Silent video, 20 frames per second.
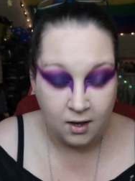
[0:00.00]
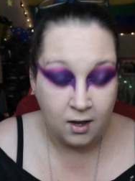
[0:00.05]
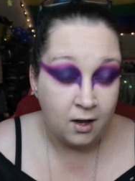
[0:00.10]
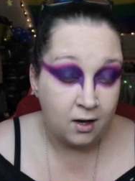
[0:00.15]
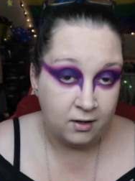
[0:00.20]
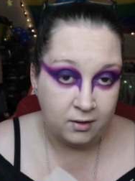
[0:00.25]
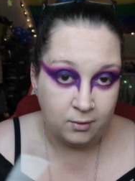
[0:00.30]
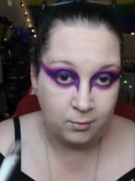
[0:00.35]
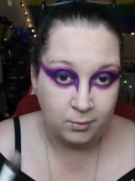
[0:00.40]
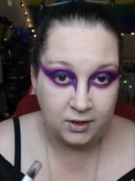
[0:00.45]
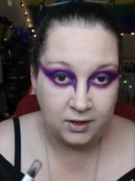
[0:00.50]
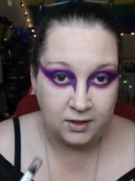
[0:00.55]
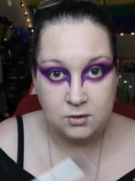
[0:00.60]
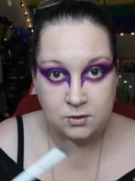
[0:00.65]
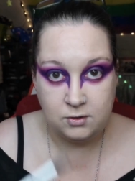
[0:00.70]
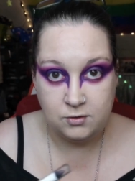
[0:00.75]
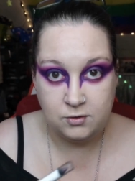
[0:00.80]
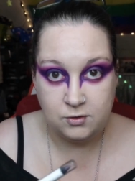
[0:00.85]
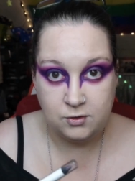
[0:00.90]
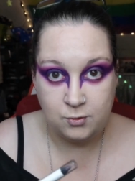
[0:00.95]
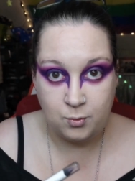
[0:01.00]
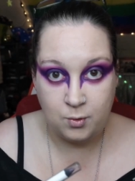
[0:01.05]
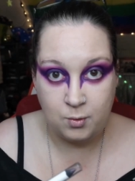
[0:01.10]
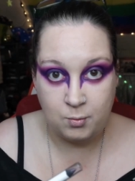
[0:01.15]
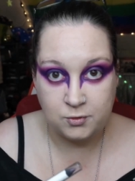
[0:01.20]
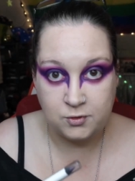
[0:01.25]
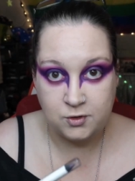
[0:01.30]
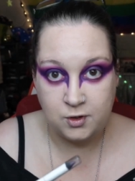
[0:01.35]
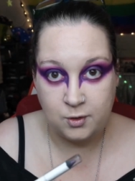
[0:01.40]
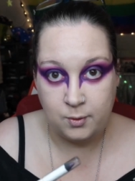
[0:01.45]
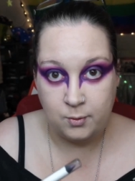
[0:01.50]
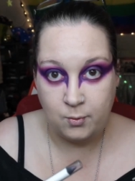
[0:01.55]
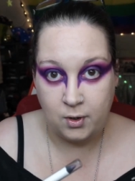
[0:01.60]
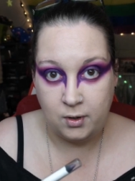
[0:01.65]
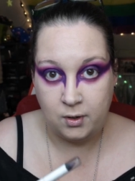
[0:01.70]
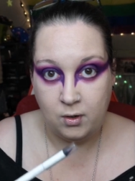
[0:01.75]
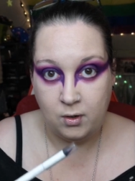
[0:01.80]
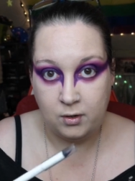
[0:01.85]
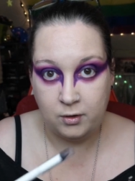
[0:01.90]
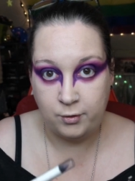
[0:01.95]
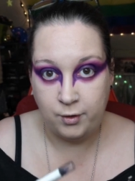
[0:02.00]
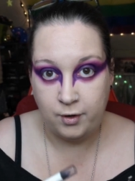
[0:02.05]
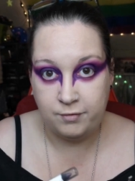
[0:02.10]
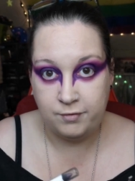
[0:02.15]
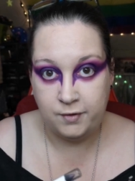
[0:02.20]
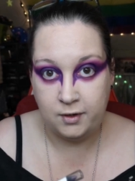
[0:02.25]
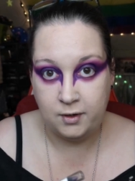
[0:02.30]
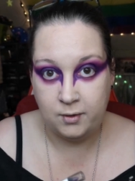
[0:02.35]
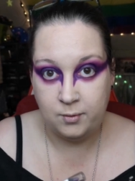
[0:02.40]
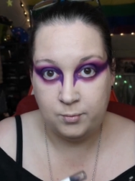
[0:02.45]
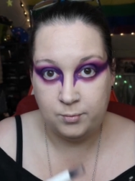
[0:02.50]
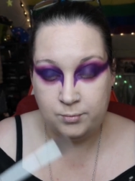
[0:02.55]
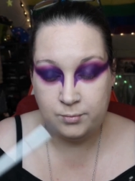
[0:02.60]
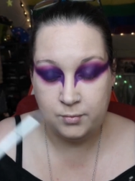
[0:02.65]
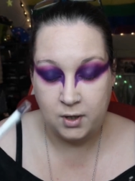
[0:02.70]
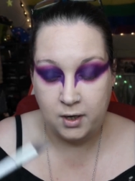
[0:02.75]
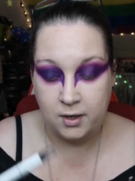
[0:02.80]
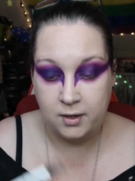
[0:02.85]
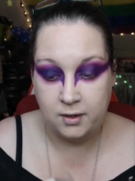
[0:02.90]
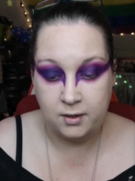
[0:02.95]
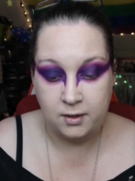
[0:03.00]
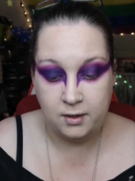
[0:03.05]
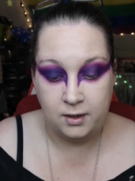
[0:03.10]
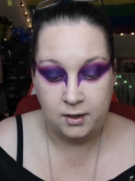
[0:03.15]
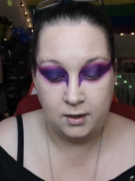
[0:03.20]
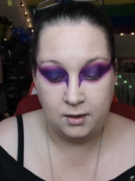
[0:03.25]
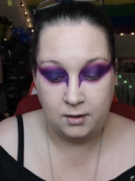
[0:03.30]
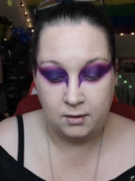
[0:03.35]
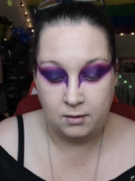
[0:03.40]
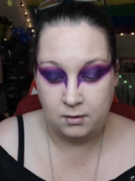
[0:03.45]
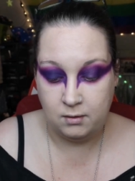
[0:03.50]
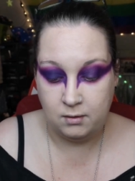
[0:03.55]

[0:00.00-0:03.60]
I know what it is. It's the Rimmel 2-in-1 holographic liner in